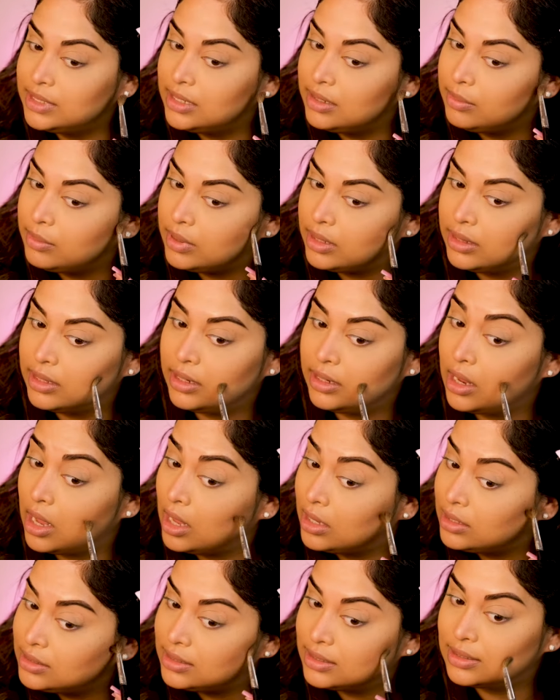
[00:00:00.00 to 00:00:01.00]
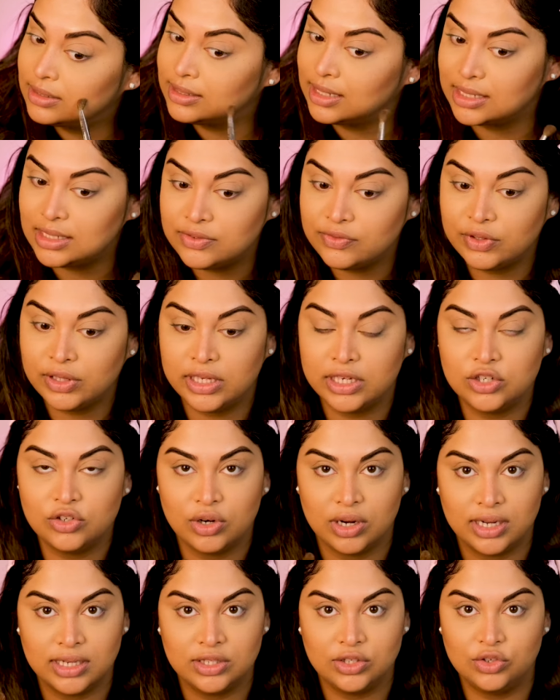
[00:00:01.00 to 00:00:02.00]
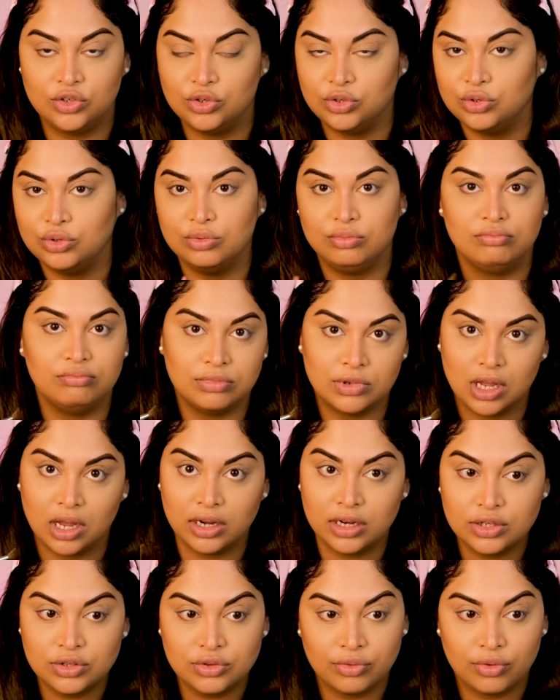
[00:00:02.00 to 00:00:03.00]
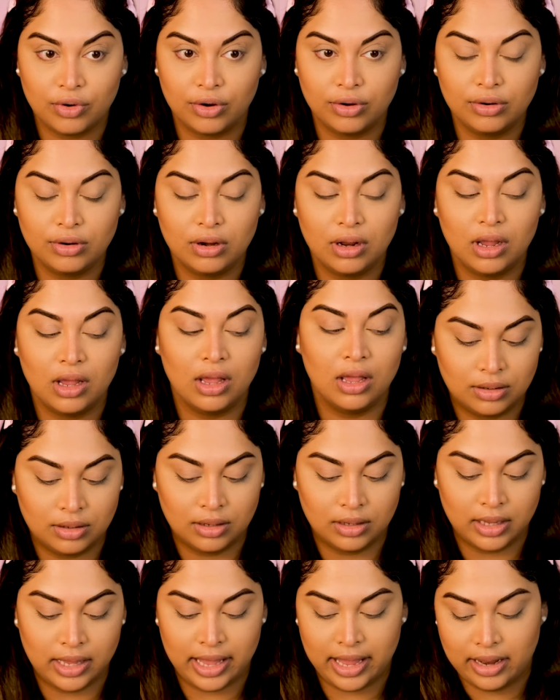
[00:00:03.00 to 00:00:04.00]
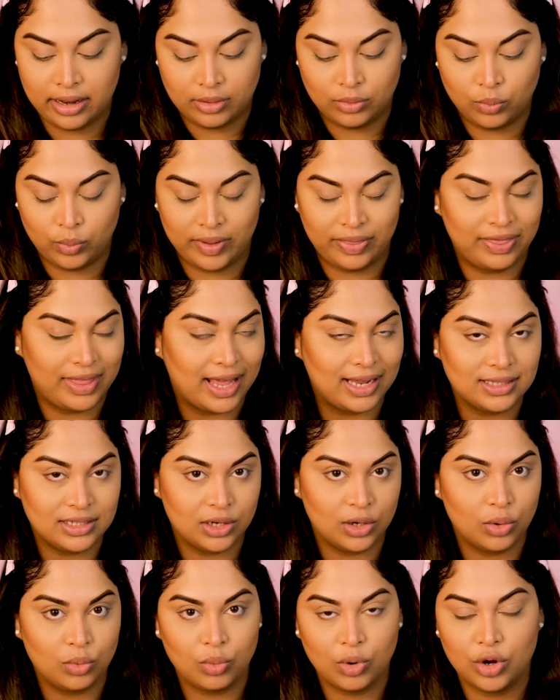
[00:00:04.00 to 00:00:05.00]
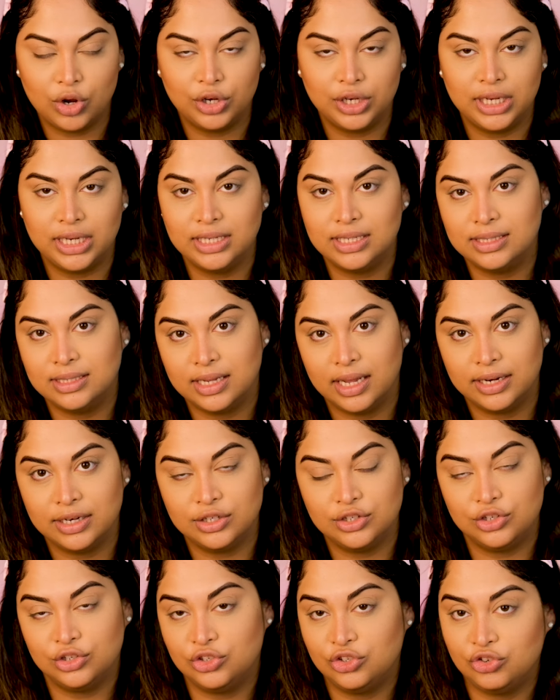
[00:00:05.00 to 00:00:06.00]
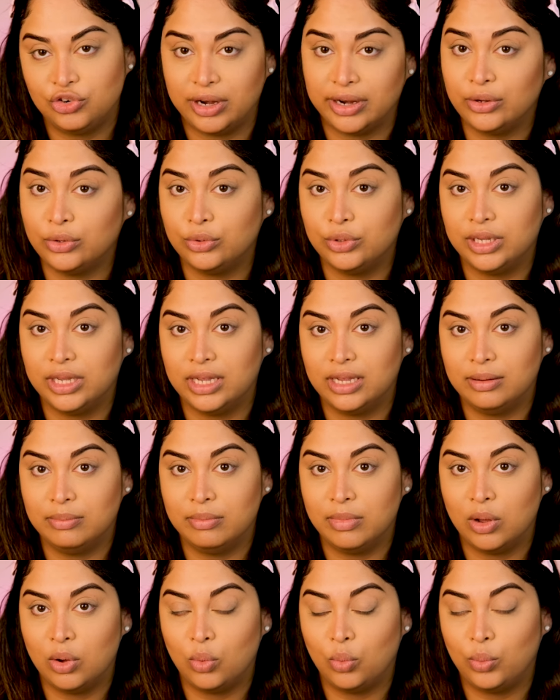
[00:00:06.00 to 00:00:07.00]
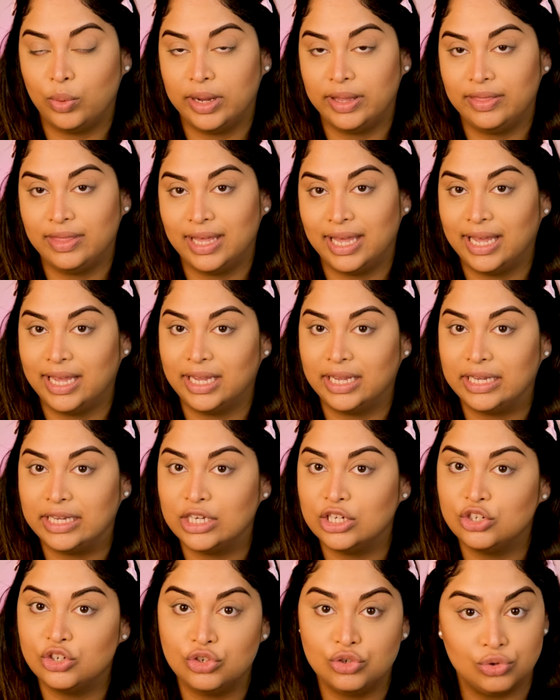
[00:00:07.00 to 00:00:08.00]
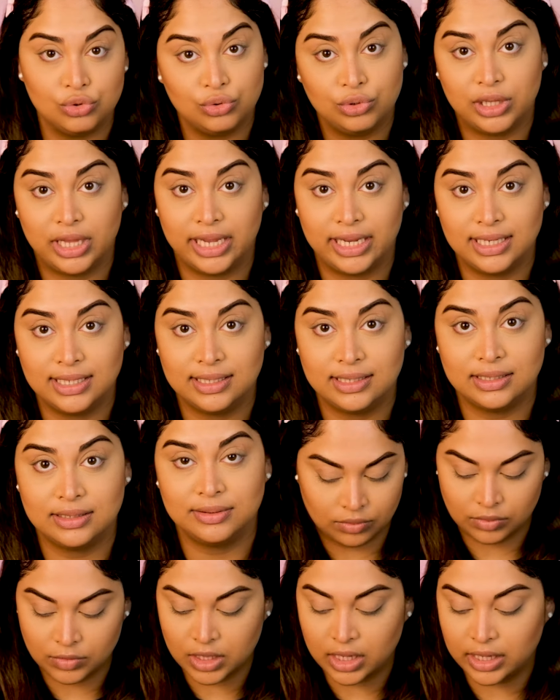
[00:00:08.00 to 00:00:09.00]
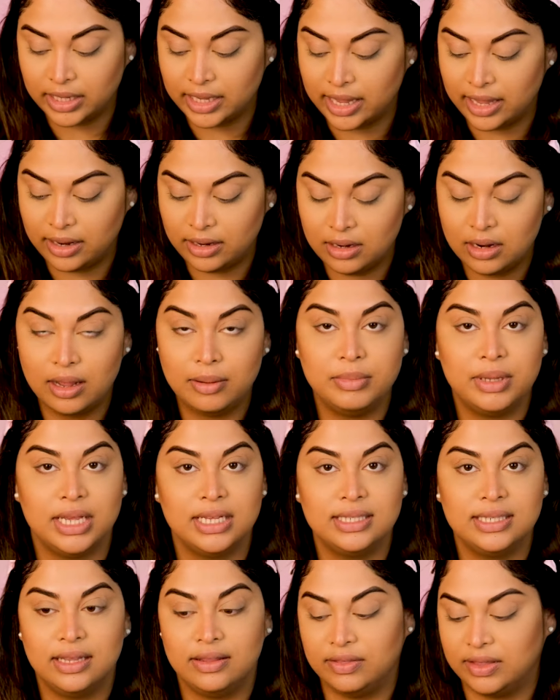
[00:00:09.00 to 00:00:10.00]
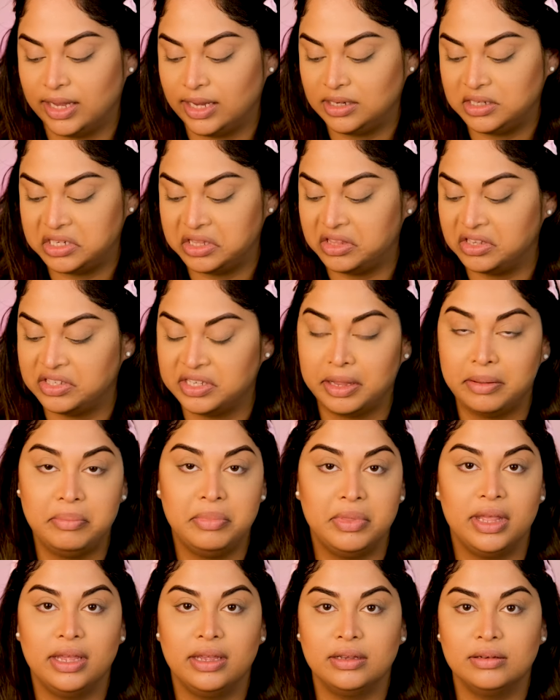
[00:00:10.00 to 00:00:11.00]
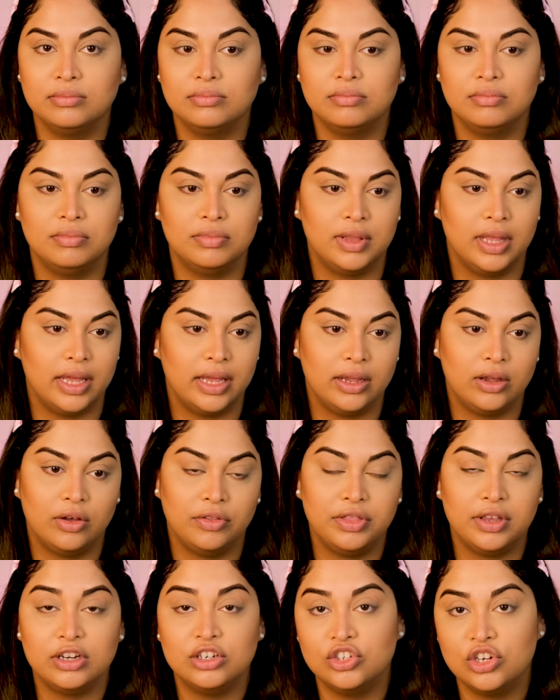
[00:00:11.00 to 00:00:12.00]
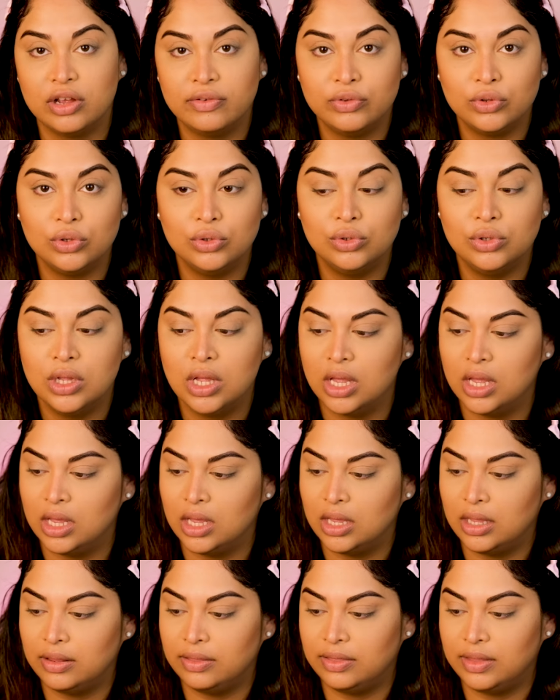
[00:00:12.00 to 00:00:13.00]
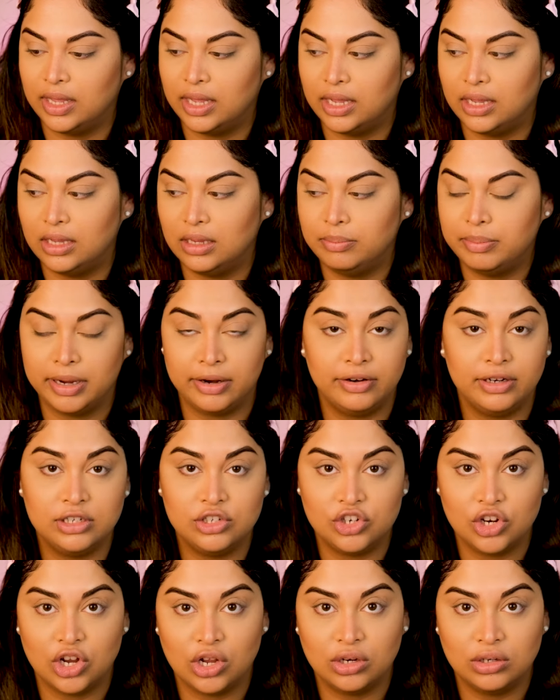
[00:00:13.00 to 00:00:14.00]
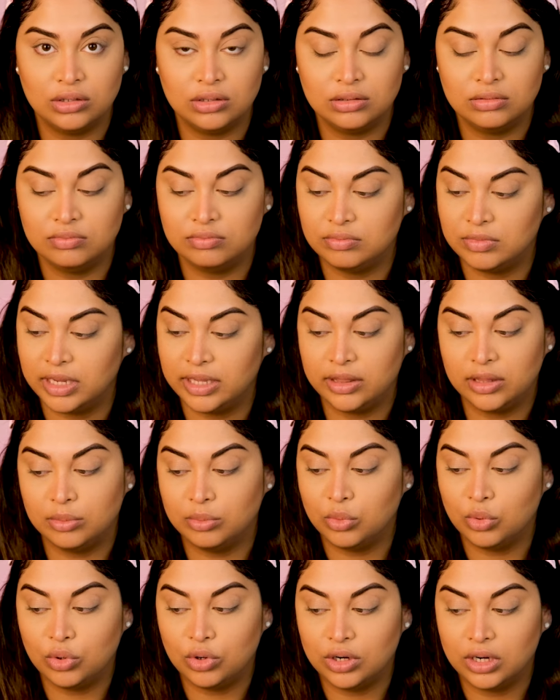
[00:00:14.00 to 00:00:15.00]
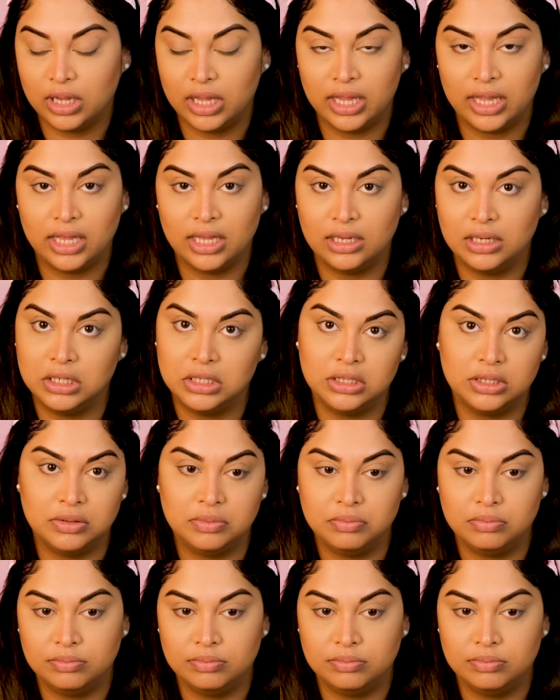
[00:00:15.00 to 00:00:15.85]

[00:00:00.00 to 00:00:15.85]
him and then unsuccessfully tries to cut his throat. And when that didn't work, he decided to strangle him with a shoelace. Again, I'm guessing they did the same thing. They got their shovel, they buried John in the moor and